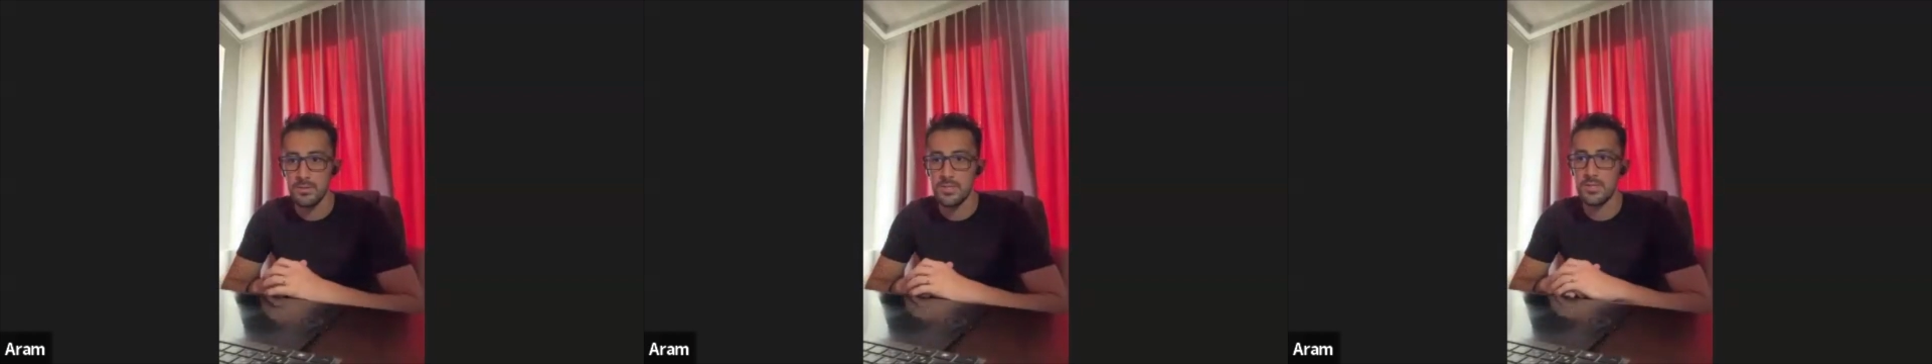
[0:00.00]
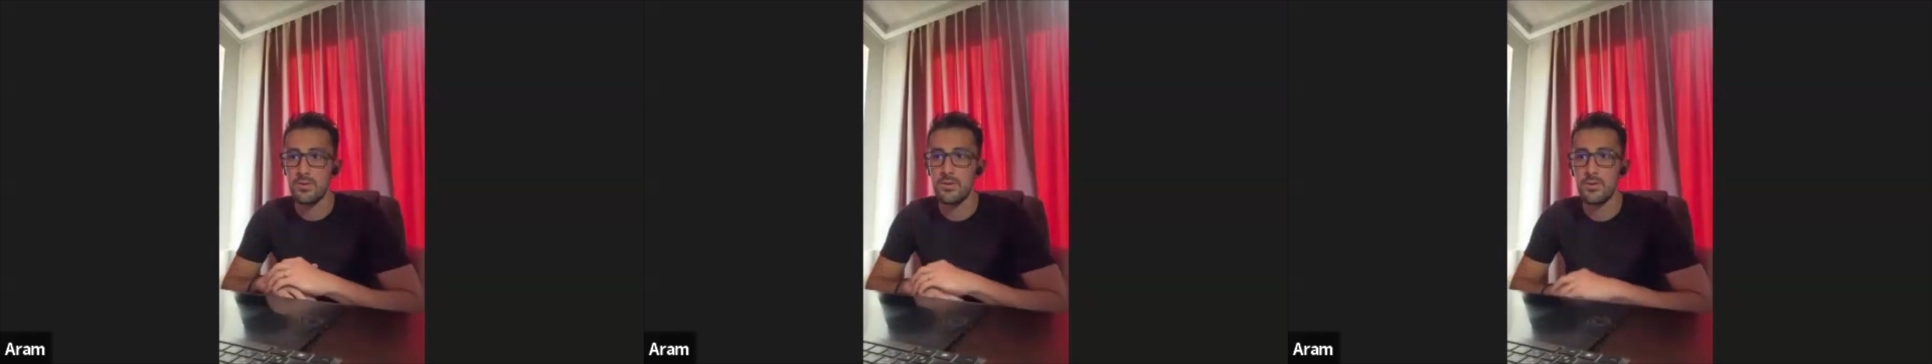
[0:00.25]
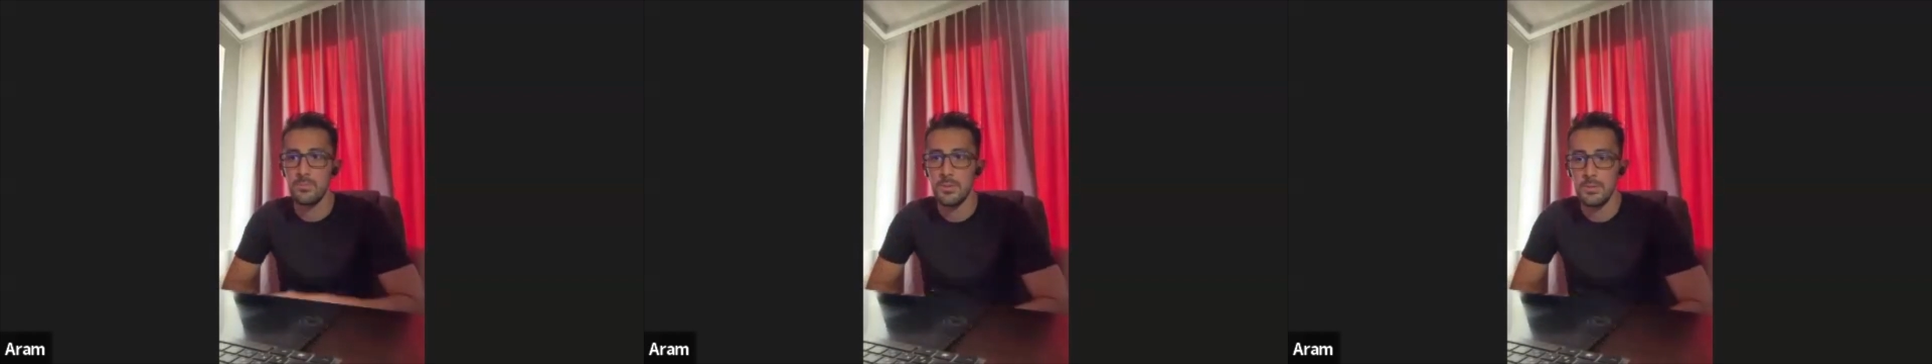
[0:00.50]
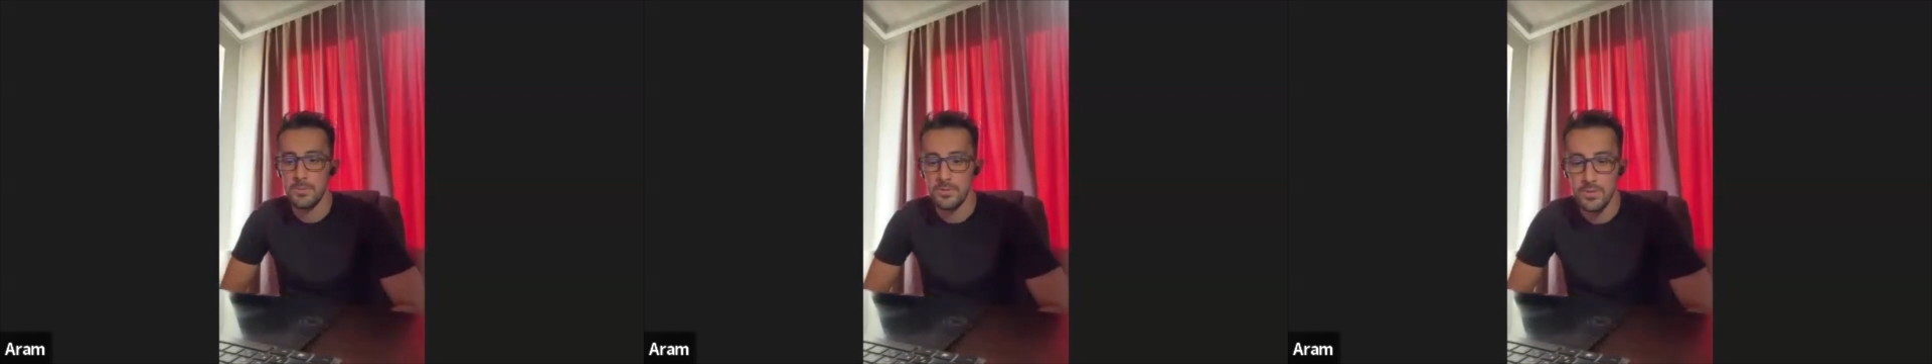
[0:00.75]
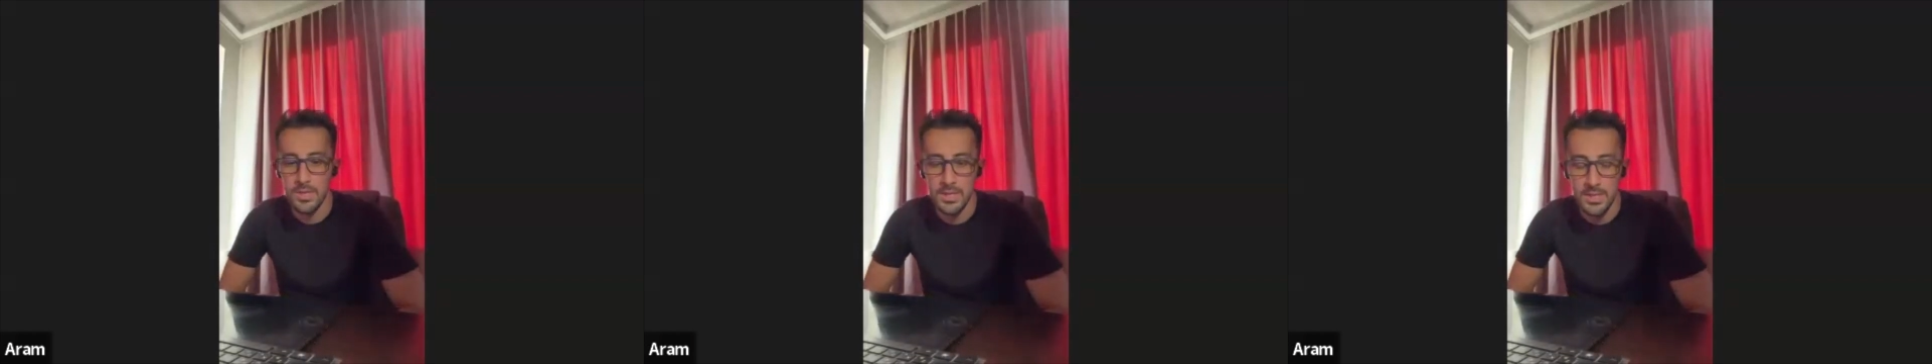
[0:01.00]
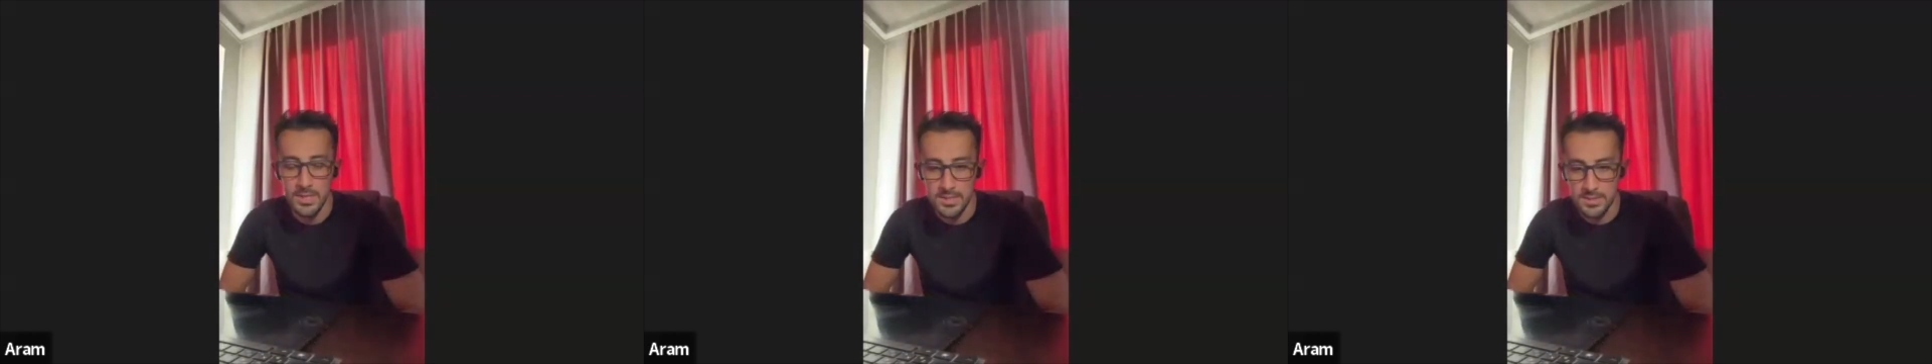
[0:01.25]
starting to be
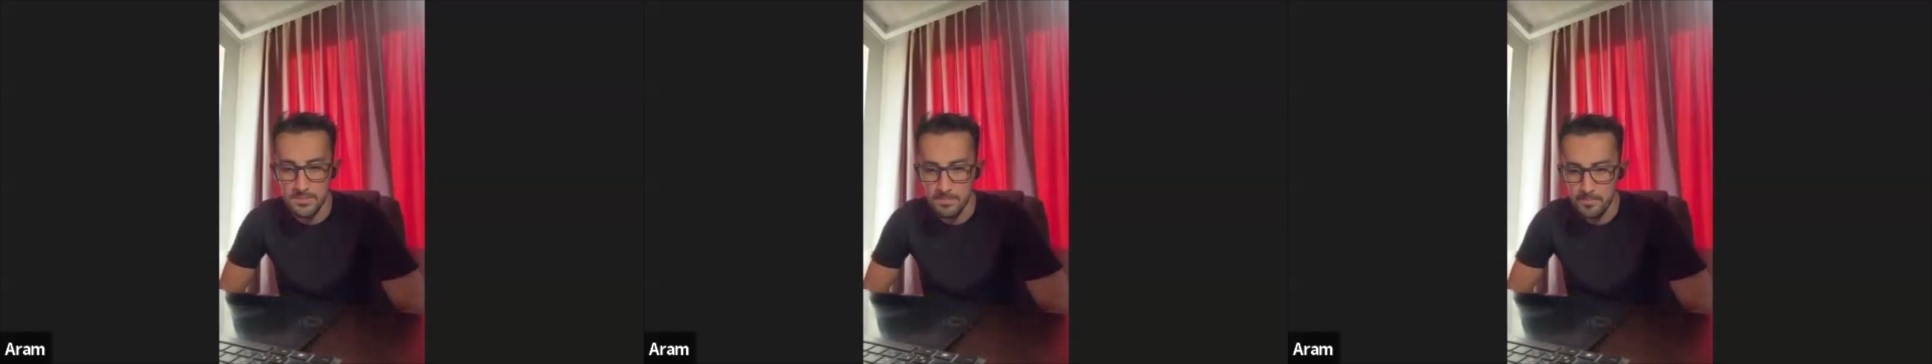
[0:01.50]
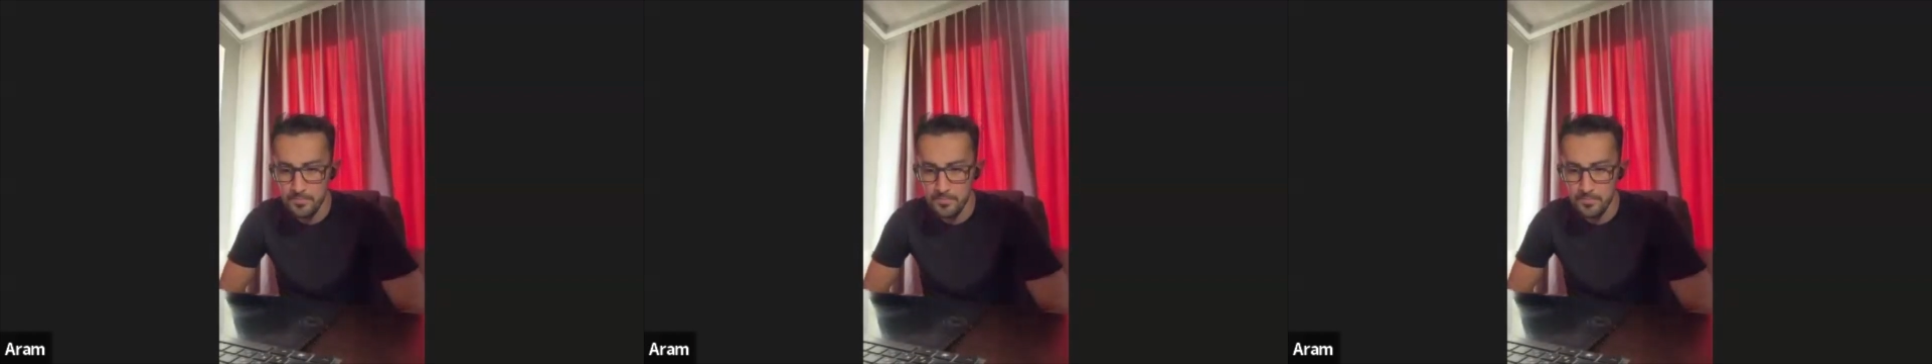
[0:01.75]
portrayed as